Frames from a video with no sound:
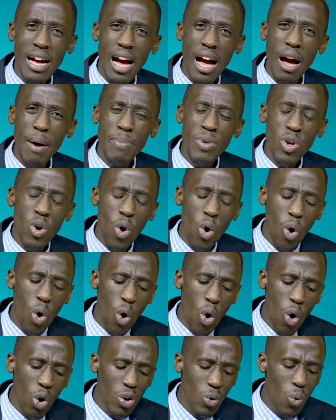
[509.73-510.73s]
I'm your
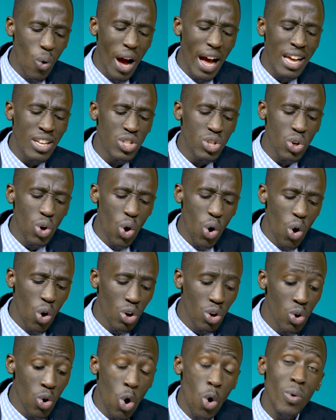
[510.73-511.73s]
all wise, all
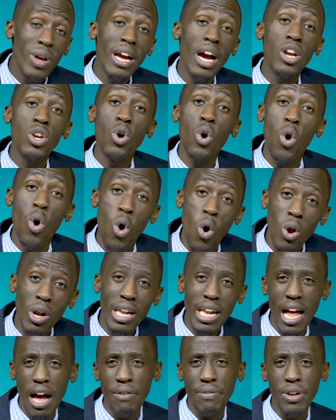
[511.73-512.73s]
knowing, and all
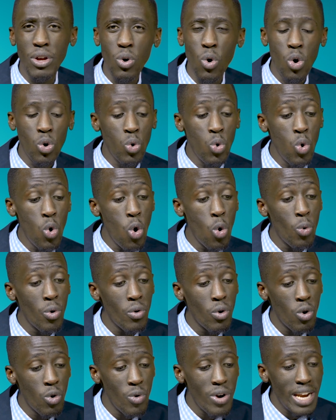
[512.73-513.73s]
loving God who
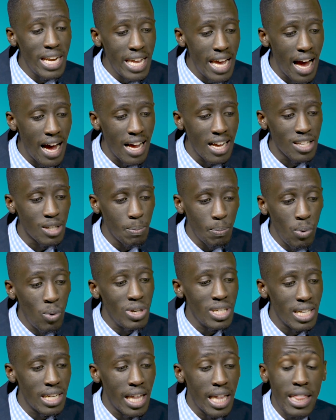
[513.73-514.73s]
already has
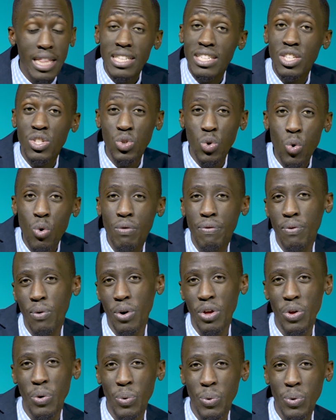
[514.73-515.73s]
put it that this is good
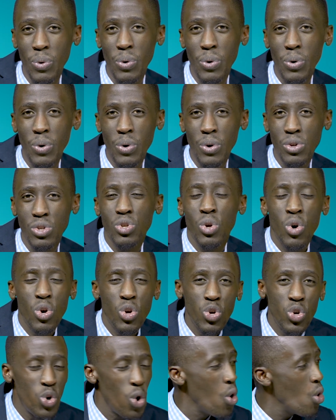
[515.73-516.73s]
for you. So
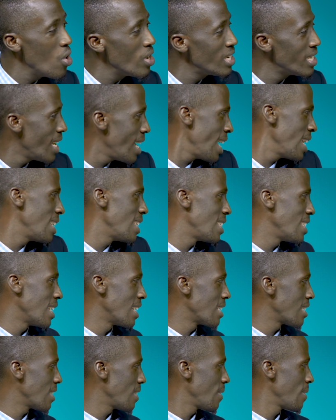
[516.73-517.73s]
don't edit
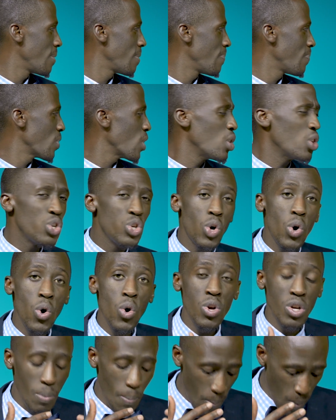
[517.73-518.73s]
it,
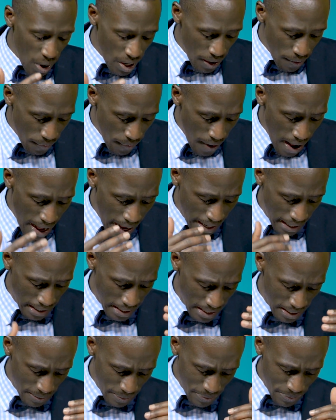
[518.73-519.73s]
don't modify
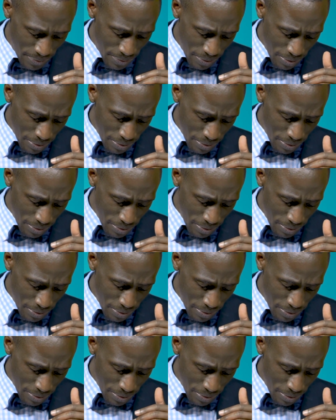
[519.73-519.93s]
it. Mm.